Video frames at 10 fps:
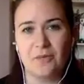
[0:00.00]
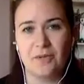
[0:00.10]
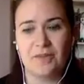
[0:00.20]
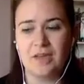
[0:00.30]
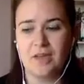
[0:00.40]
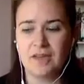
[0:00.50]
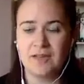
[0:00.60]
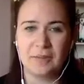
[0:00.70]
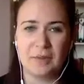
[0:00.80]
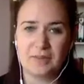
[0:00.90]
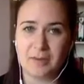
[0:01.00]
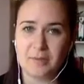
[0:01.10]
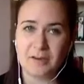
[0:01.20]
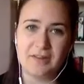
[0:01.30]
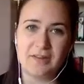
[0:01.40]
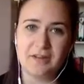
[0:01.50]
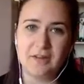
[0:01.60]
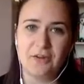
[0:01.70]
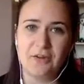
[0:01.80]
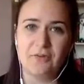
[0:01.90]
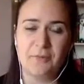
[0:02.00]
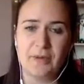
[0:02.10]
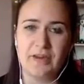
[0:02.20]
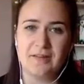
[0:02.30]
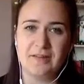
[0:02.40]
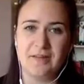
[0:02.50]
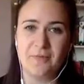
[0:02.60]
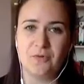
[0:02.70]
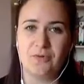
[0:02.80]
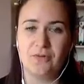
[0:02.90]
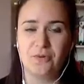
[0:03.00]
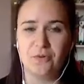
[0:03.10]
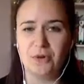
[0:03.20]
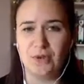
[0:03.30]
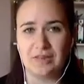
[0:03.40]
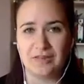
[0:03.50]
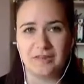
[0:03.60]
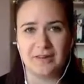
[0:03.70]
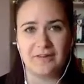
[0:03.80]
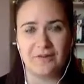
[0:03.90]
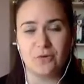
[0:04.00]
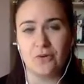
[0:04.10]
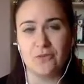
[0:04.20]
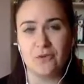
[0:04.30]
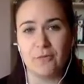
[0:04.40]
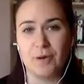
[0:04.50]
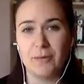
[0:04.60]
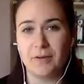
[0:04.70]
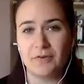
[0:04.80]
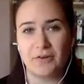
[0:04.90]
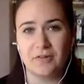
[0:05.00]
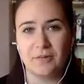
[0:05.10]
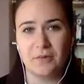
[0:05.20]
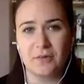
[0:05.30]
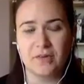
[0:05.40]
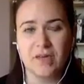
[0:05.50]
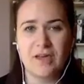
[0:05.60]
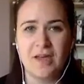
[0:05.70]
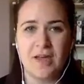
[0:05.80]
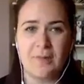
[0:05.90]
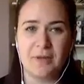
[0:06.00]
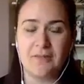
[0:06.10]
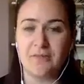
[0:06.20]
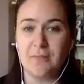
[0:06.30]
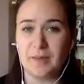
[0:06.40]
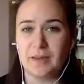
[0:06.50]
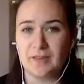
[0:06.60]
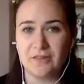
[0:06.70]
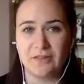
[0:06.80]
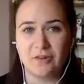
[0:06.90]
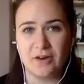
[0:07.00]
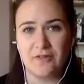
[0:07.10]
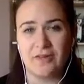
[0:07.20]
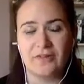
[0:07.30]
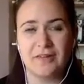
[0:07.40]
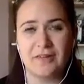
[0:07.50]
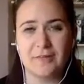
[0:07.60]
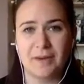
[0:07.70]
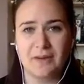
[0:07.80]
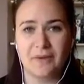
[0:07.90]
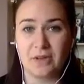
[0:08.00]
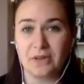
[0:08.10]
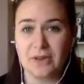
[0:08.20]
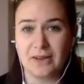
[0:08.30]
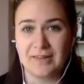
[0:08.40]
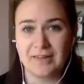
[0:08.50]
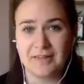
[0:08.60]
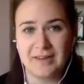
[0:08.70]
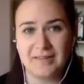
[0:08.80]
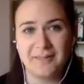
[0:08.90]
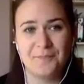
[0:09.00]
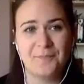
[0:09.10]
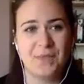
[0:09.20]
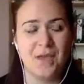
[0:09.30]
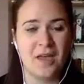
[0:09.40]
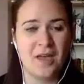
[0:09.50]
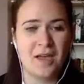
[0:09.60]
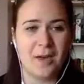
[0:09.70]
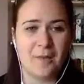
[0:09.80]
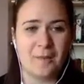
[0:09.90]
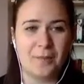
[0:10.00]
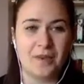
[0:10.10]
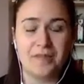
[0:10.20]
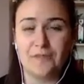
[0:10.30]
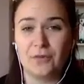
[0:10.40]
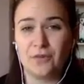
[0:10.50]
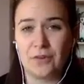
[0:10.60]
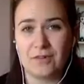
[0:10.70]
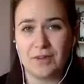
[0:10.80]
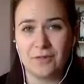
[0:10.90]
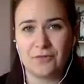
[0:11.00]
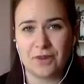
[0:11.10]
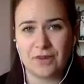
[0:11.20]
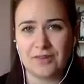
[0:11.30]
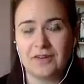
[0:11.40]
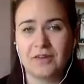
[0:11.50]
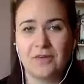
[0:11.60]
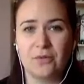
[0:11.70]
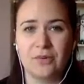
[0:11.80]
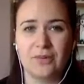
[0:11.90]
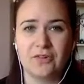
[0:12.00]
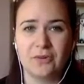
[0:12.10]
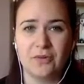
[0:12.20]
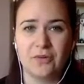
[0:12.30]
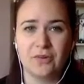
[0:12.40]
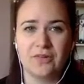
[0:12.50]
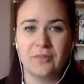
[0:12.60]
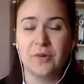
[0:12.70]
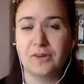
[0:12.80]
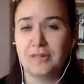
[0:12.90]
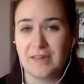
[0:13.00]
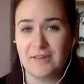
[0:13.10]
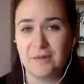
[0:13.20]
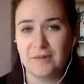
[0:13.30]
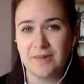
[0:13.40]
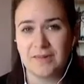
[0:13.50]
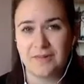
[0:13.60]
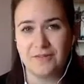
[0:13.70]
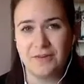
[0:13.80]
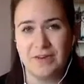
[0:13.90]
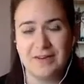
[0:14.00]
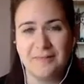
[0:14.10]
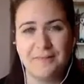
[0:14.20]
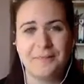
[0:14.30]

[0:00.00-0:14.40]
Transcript: with the bus company that you use, speaking to them to ensure you get a seat, or if you're on public transport, even speaking to the driver to make sure that you can get a seat. Plus, if you're travelling with friends, you can always ensure that someone can save you a seat if you need.